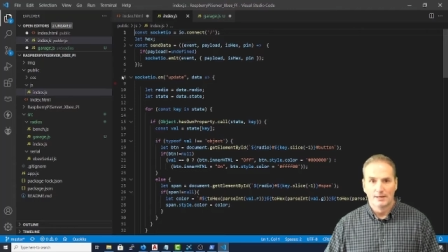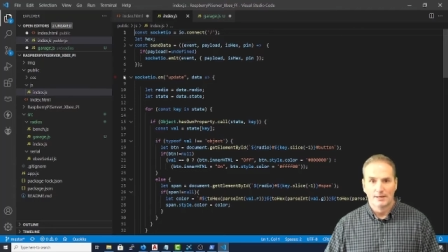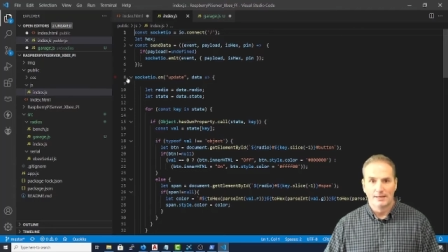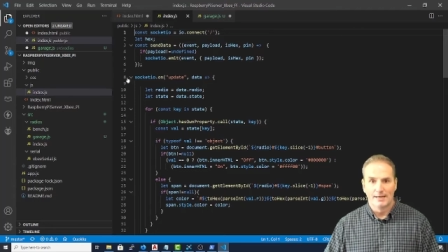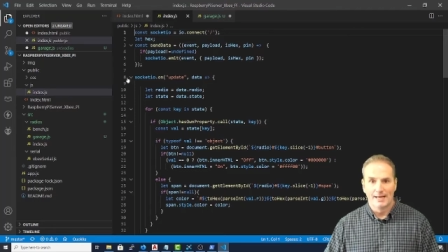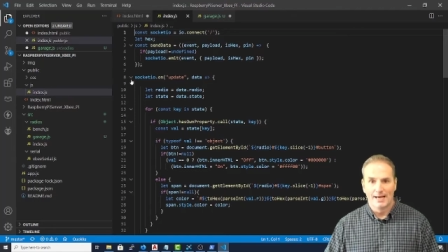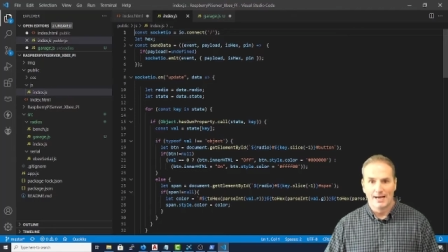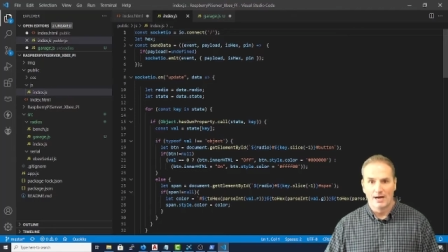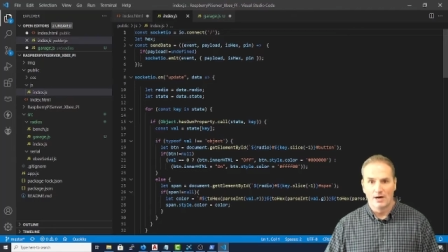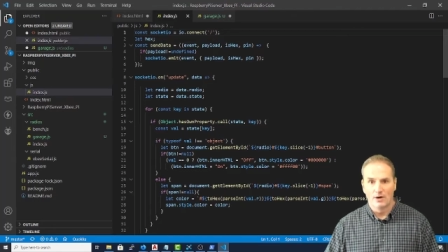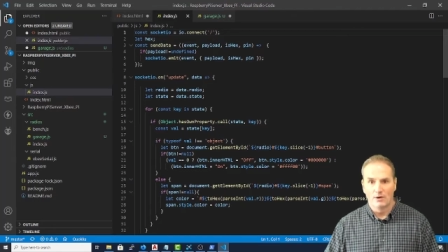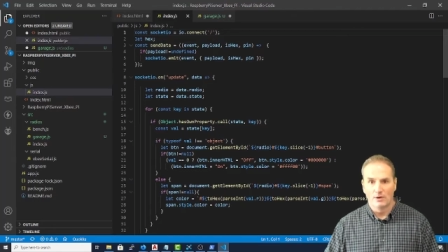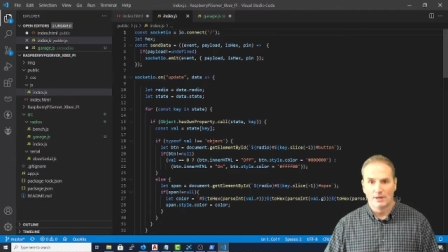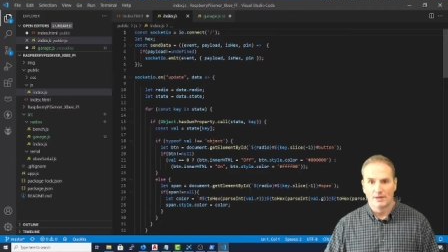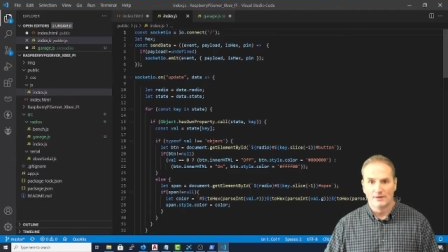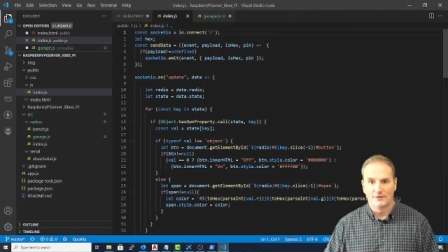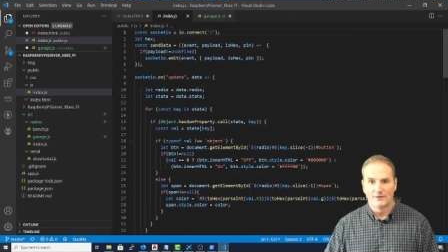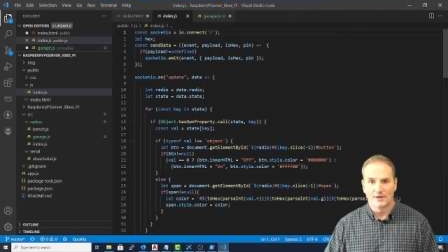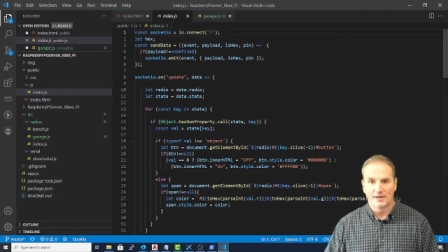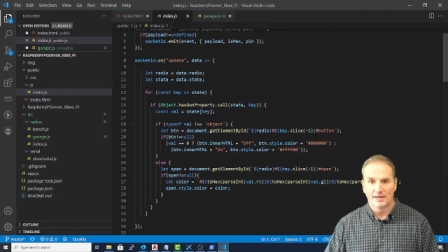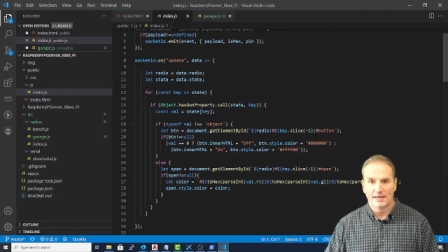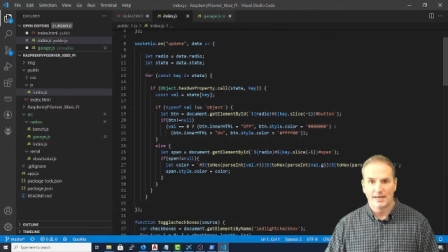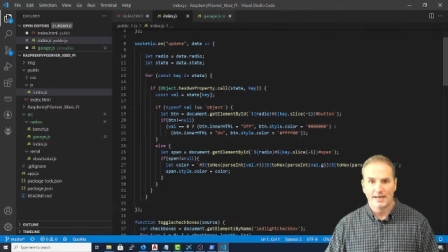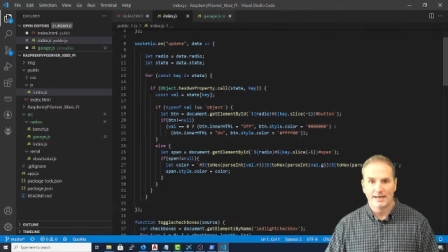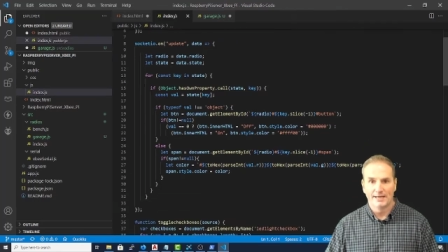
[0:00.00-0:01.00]
Now, in
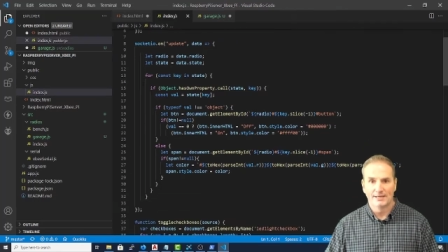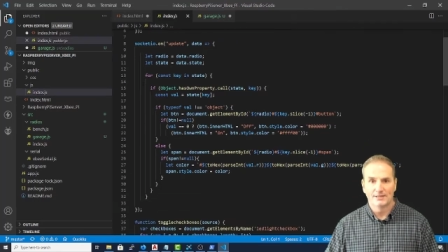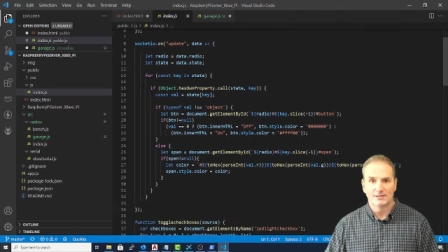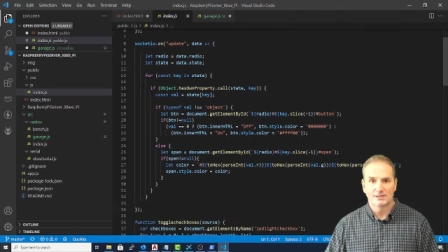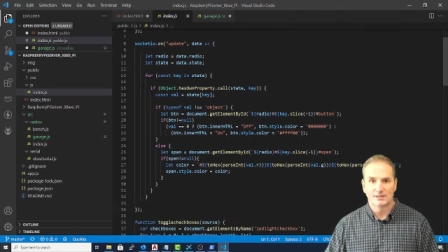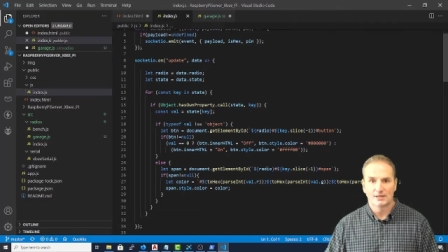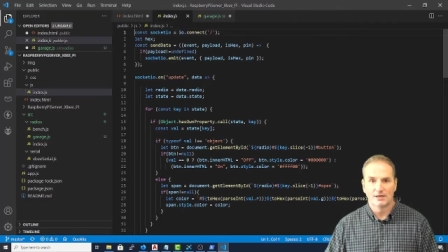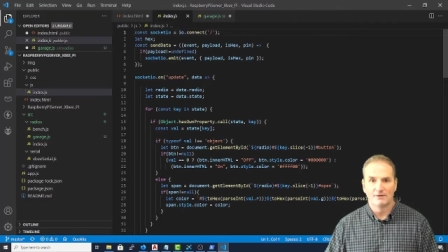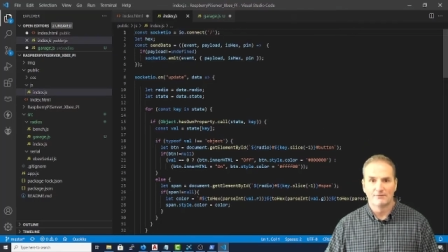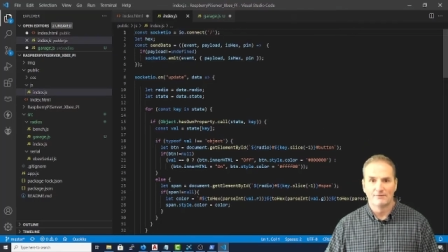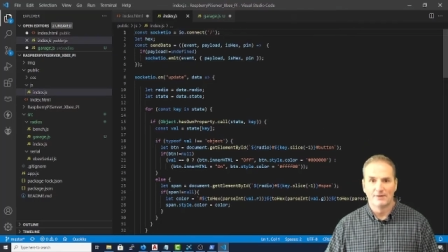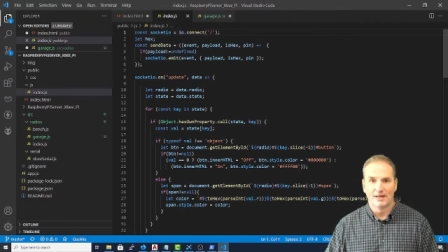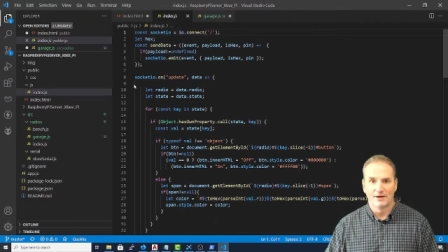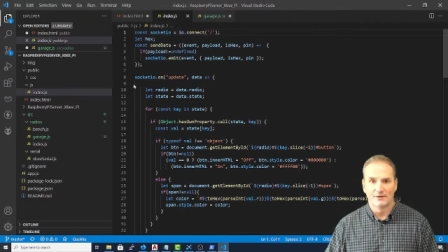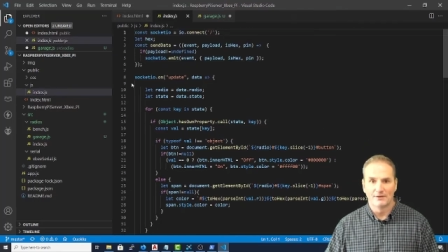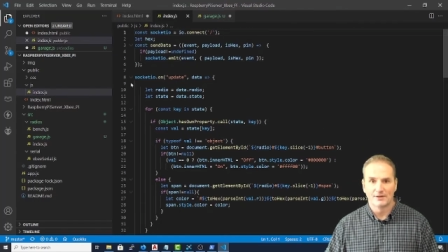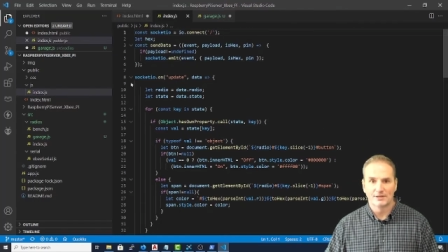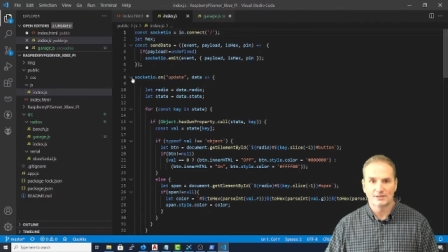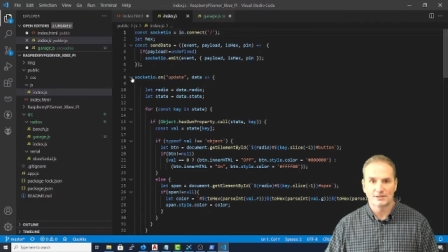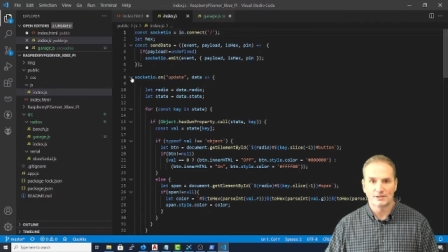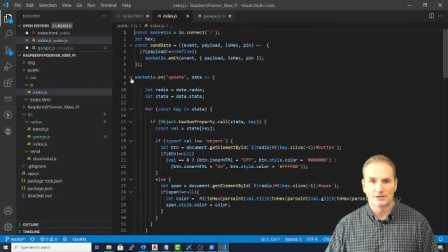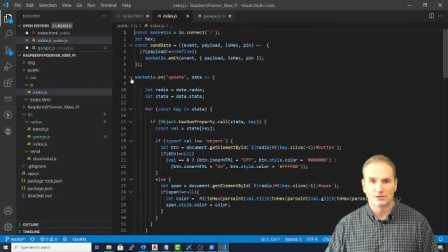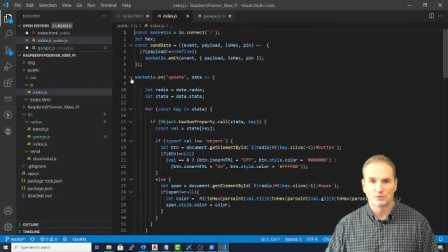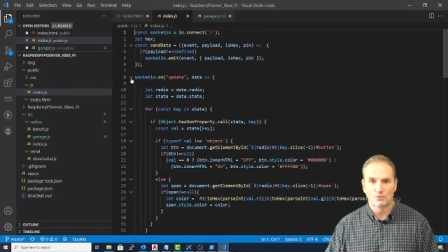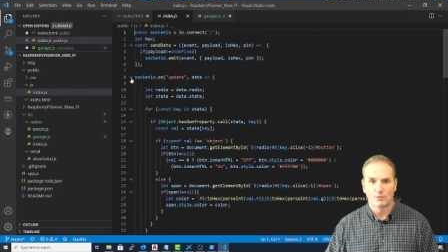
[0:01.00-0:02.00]
the case of, now
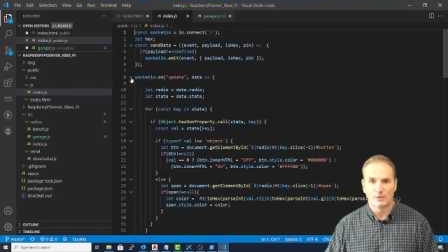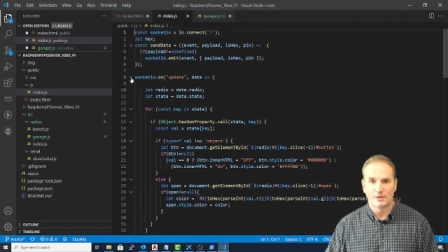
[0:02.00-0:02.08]
this is